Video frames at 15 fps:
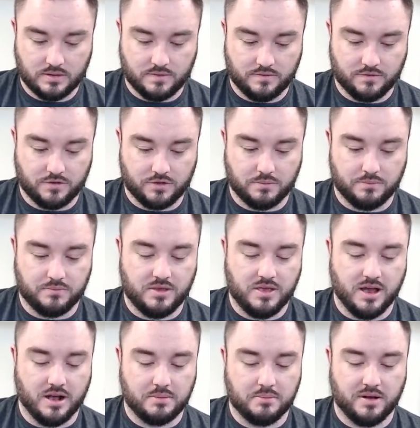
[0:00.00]
for the
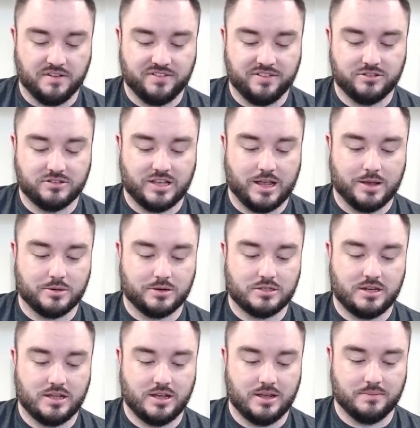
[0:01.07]
young Buffalo Sabres
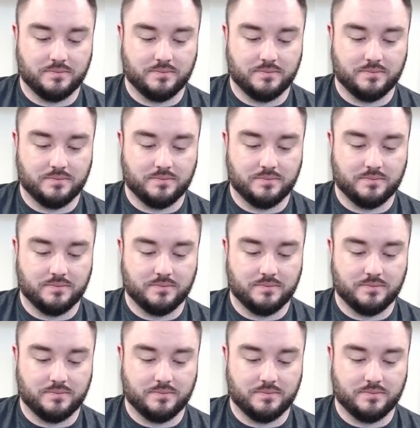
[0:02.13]
team.